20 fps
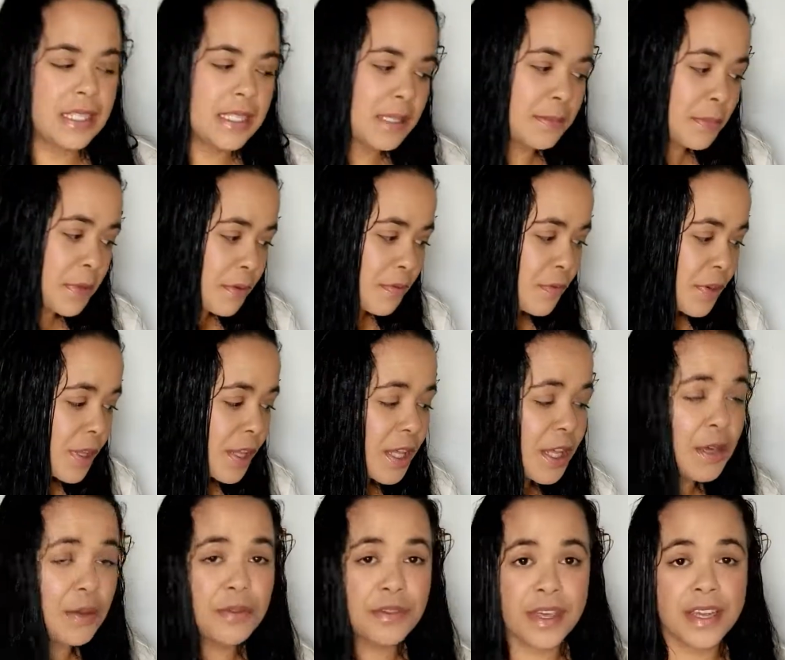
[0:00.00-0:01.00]
some really
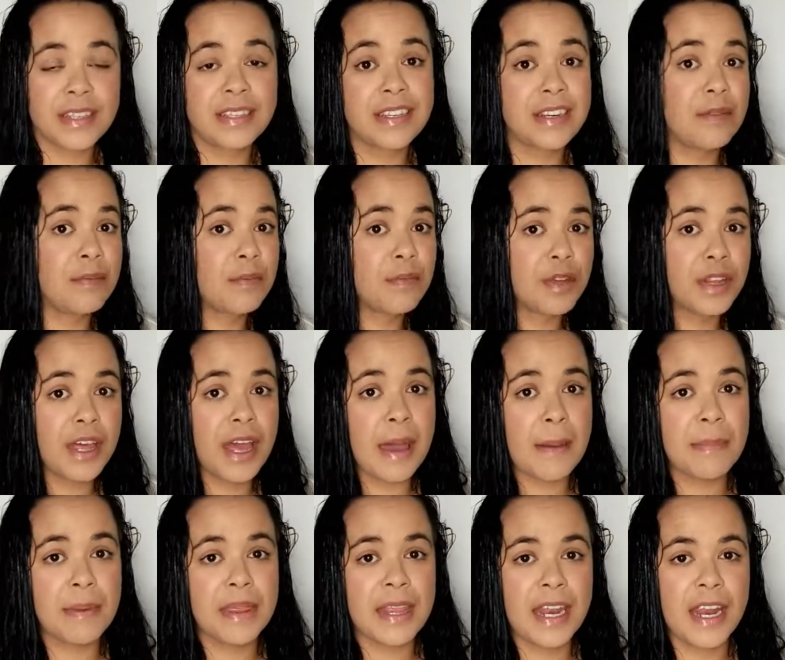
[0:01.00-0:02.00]
cute things that I'm really
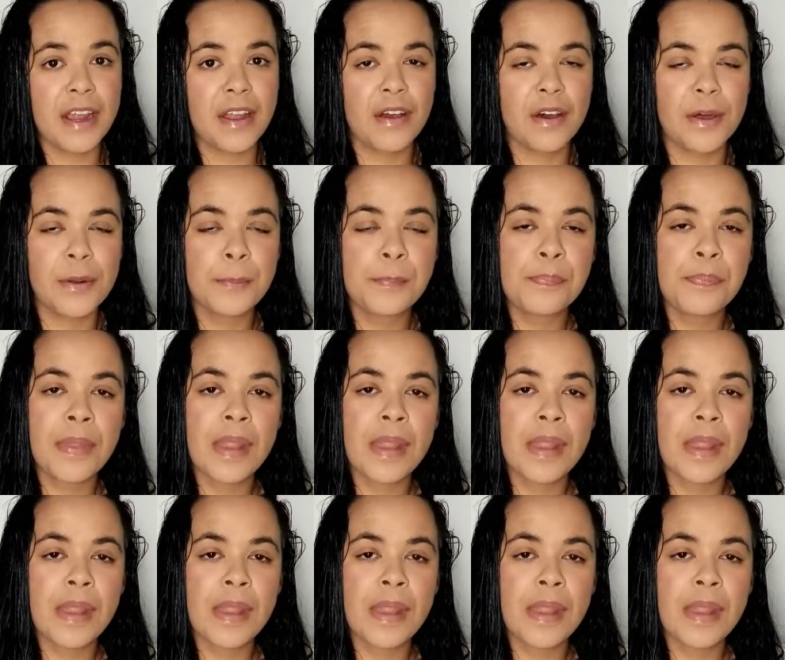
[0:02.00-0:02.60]
happy that I got.